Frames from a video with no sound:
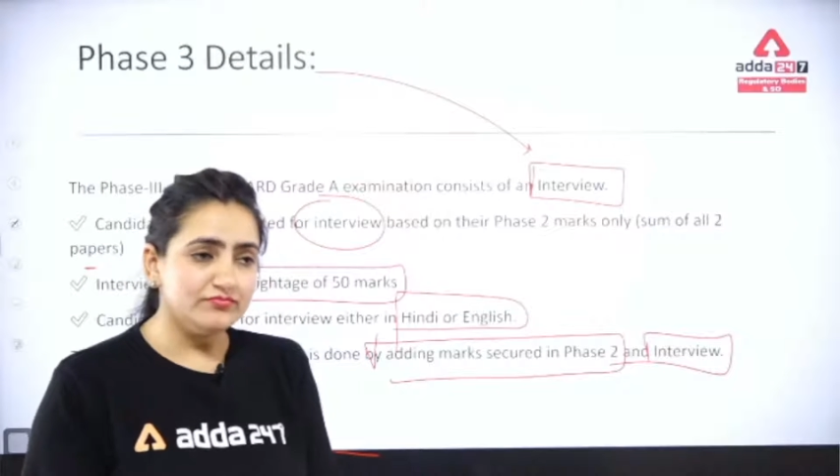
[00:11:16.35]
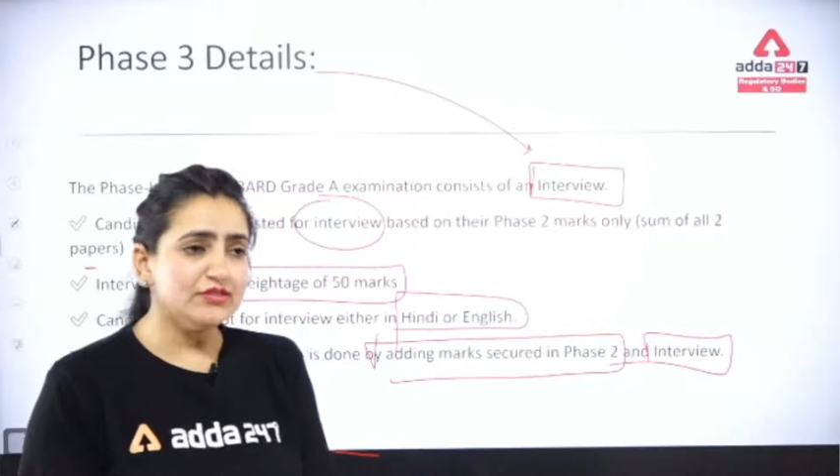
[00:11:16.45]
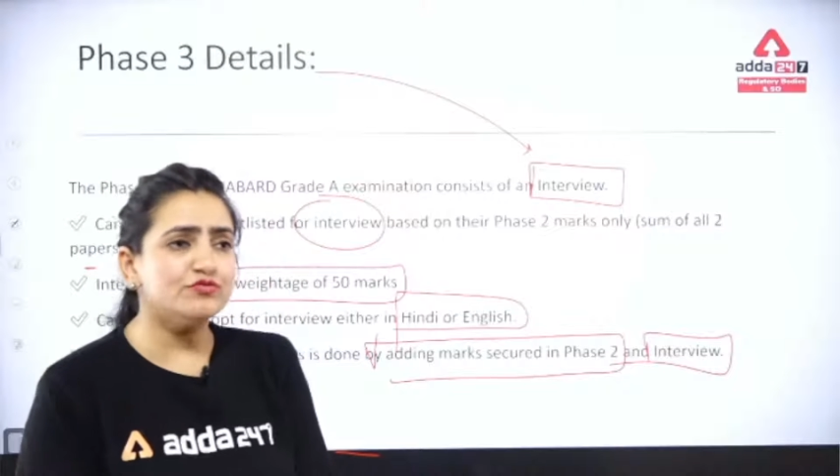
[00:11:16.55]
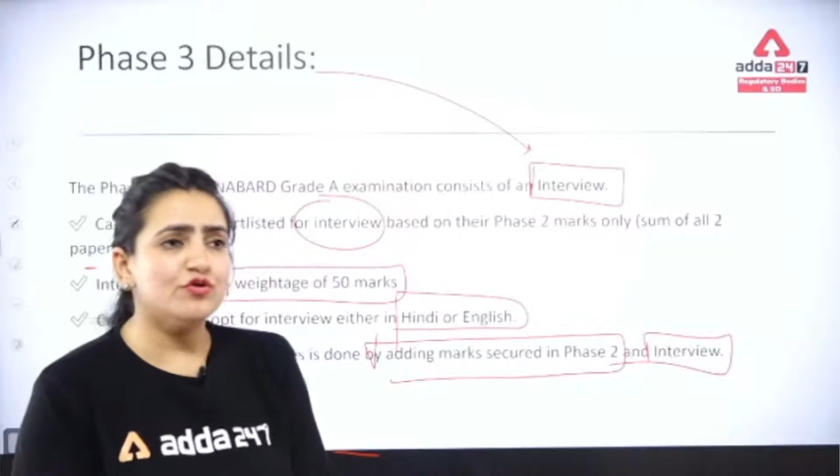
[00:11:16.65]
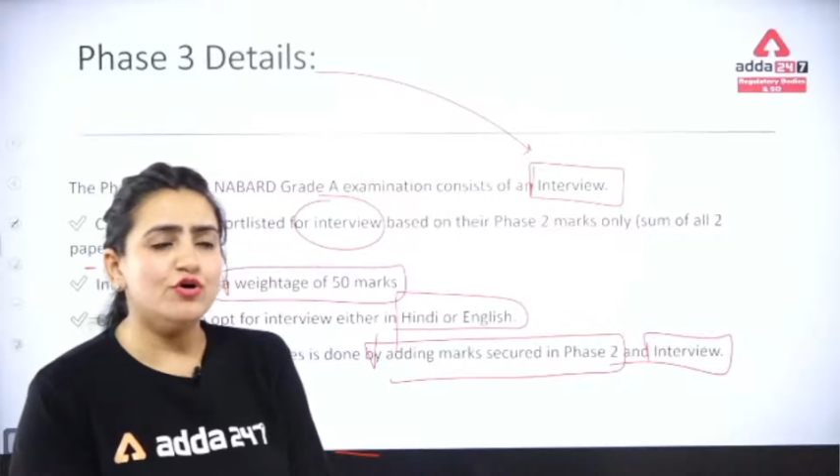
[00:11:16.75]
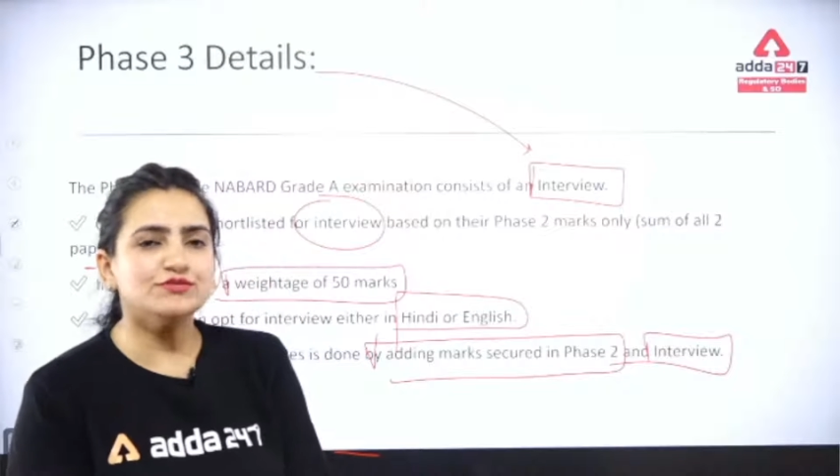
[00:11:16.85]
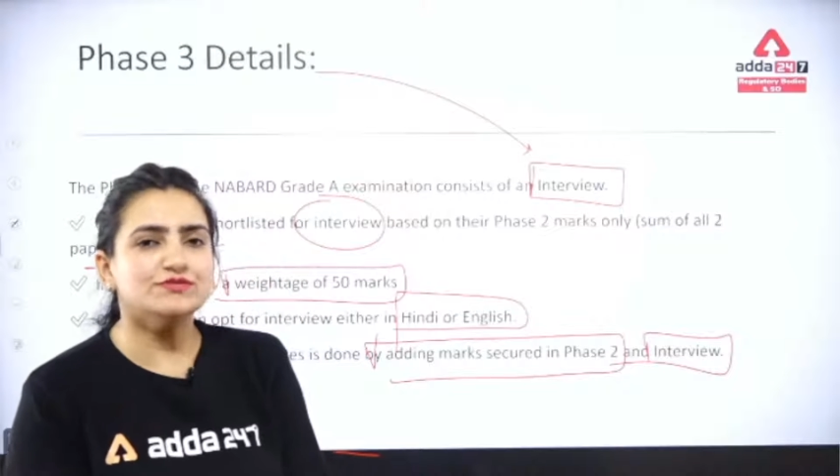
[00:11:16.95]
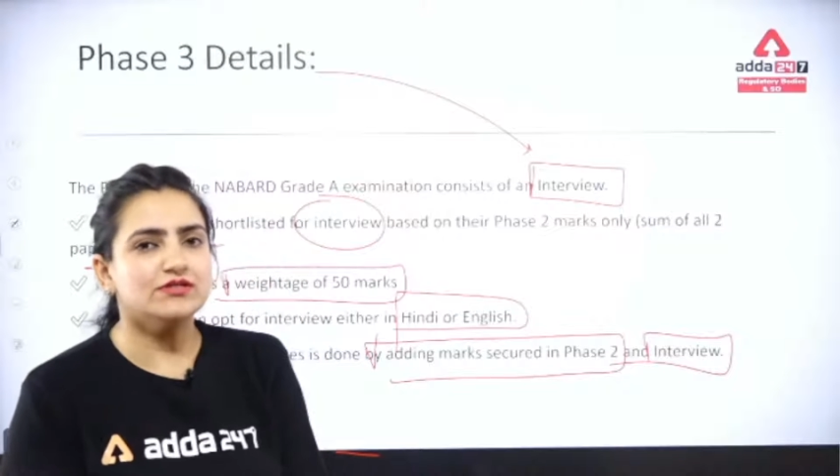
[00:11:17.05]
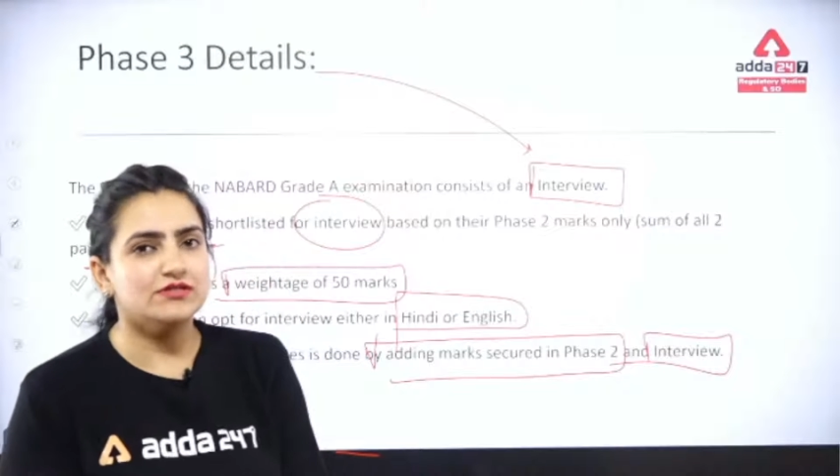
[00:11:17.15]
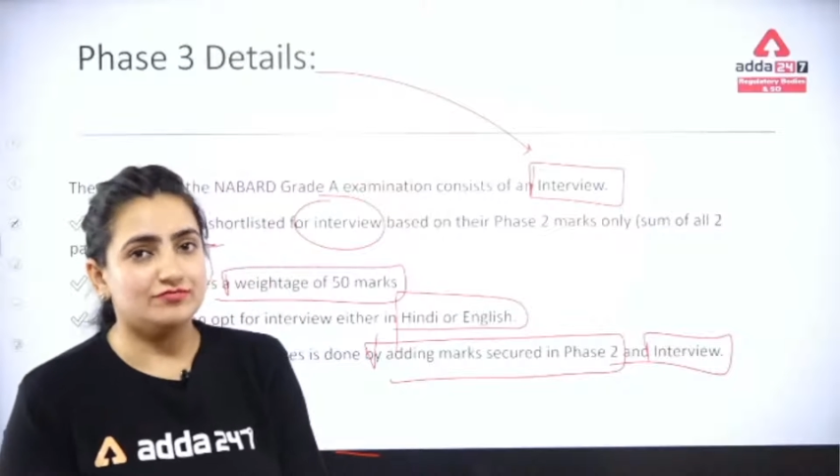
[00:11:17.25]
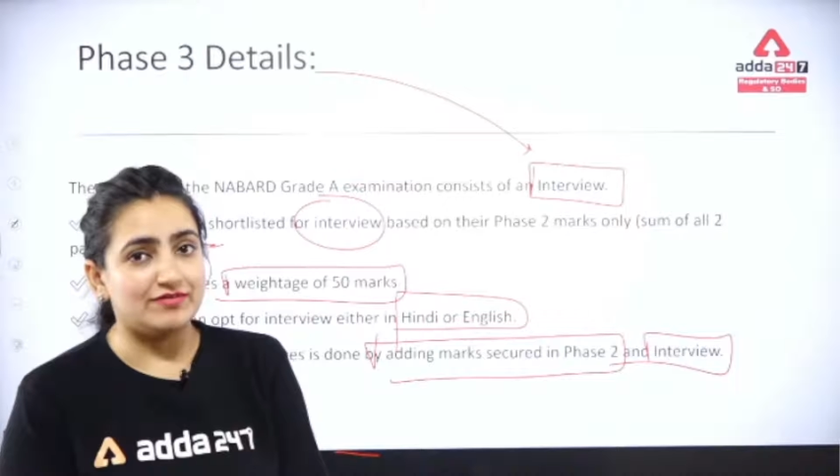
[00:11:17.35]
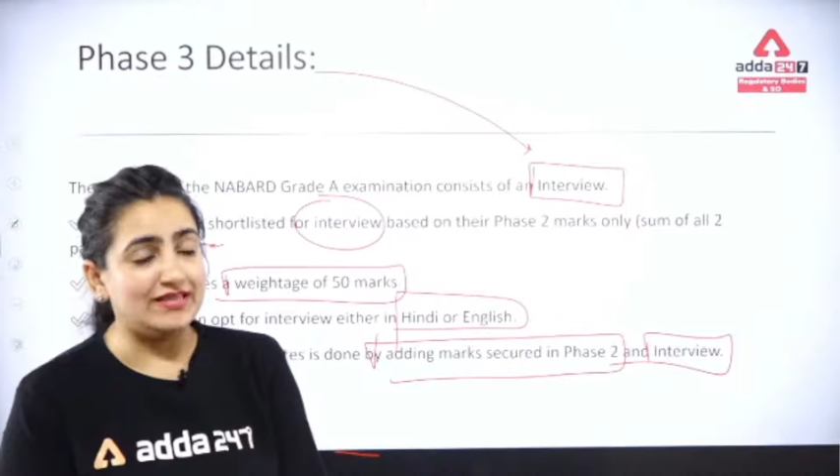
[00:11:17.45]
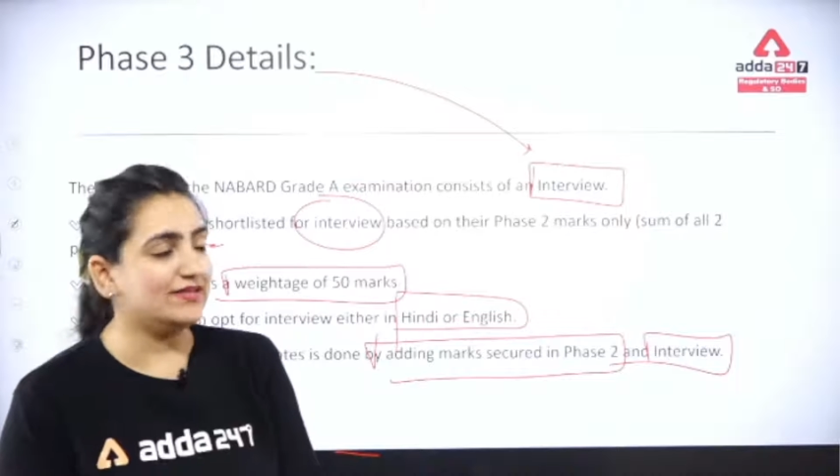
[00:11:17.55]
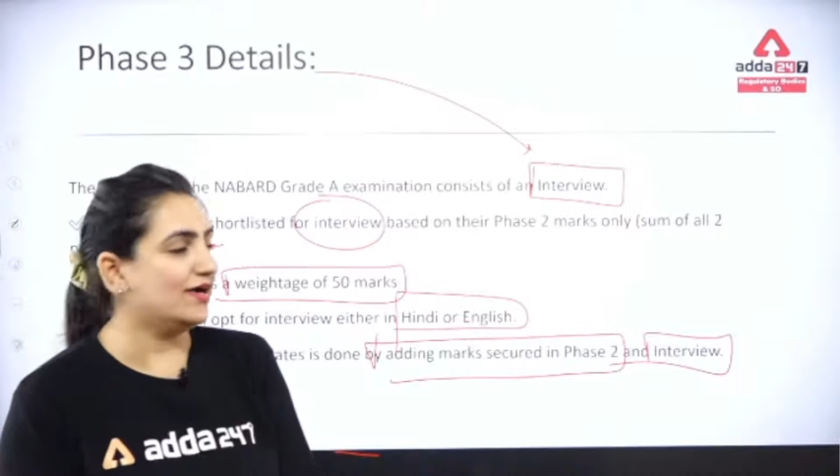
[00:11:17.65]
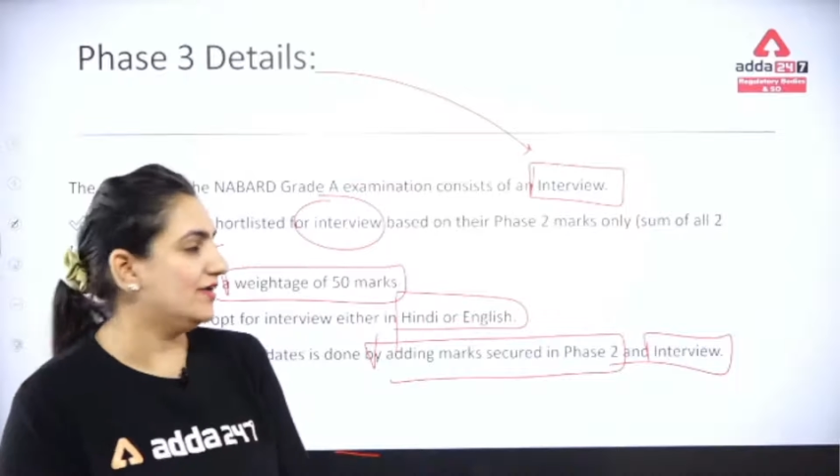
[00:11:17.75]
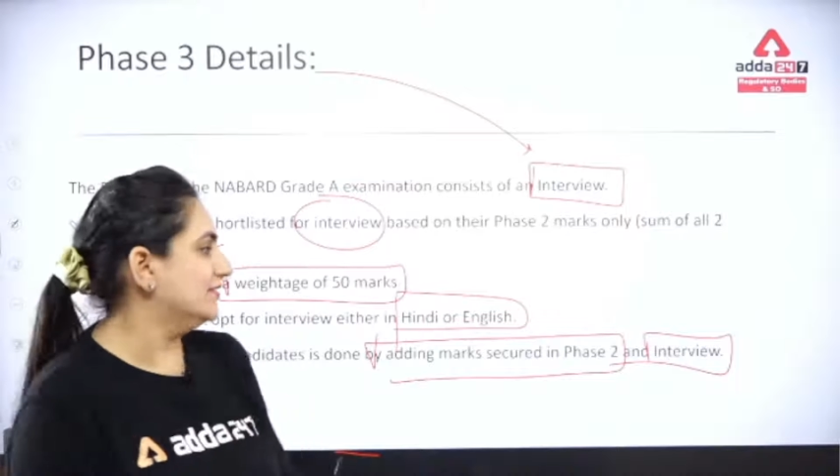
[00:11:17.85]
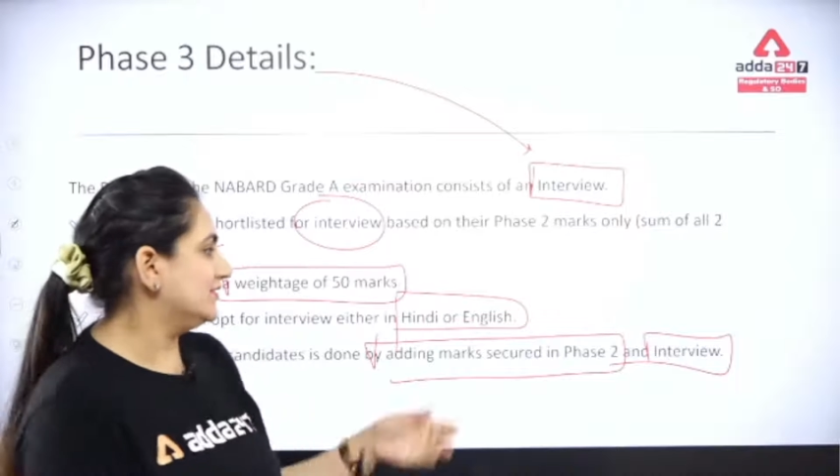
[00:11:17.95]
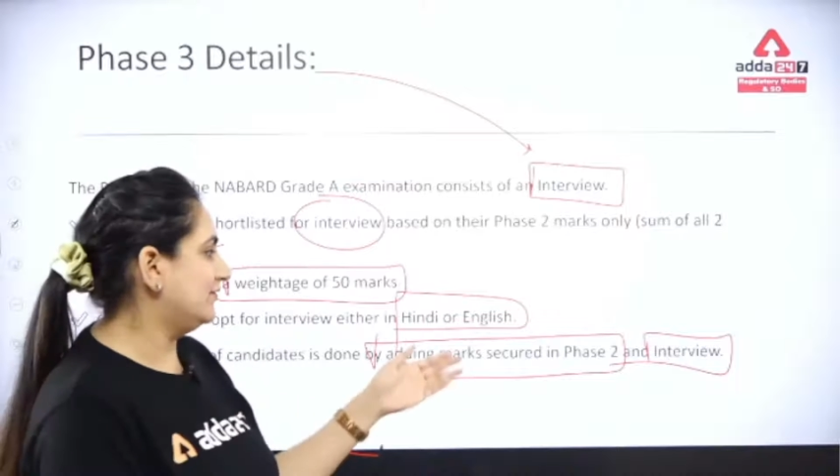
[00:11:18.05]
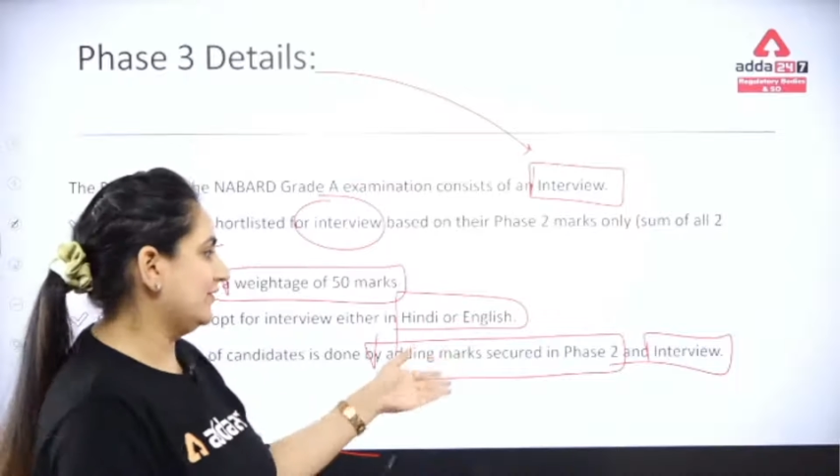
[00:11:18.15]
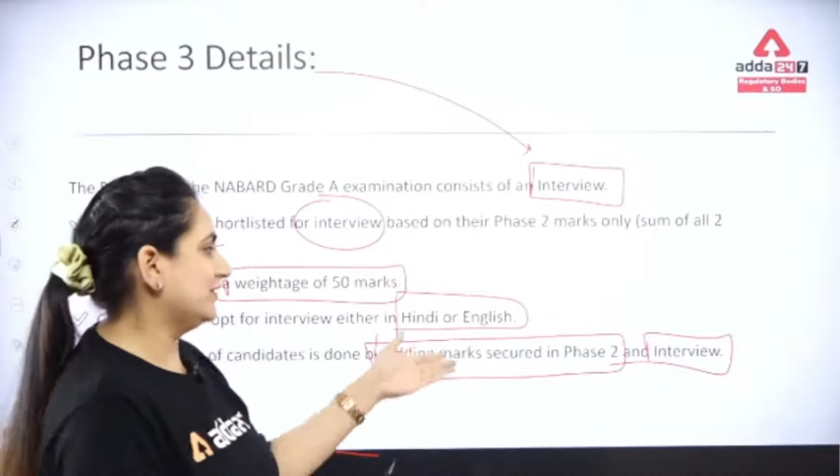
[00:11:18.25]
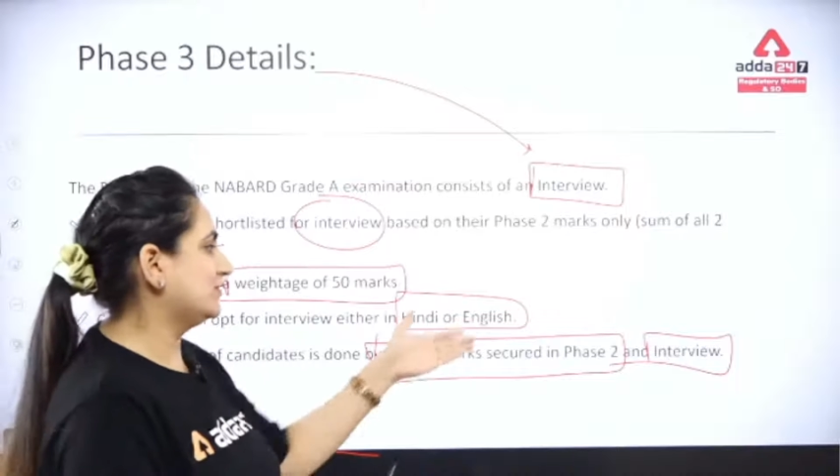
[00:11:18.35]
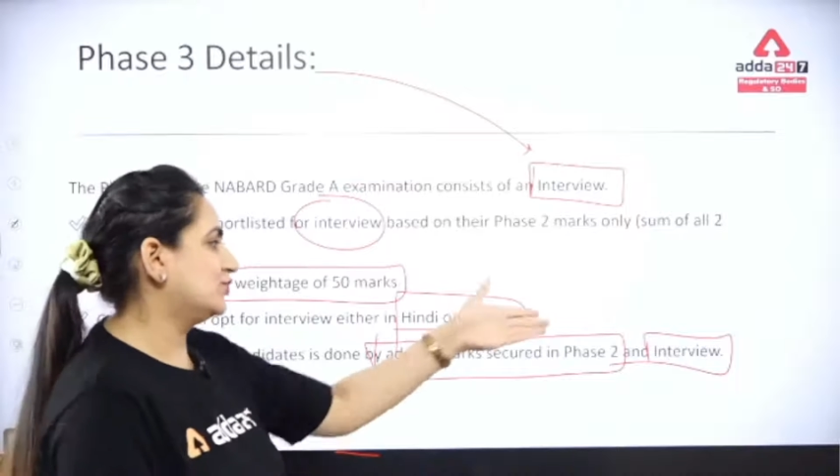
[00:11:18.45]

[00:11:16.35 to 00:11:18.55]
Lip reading: of course with the flying colors in phase